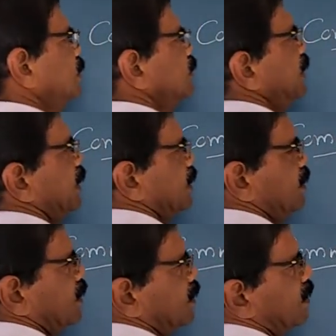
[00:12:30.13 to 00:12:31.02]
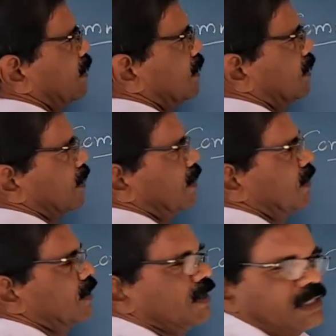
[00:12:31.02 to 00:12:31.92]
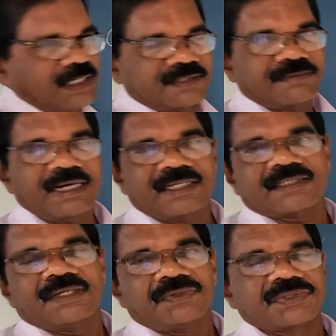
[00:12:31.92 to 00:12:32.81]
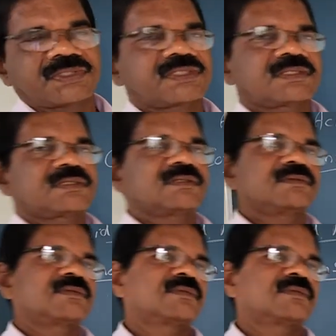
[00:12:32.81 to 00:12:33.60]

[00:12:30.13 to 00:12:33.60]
Then it is what is the use?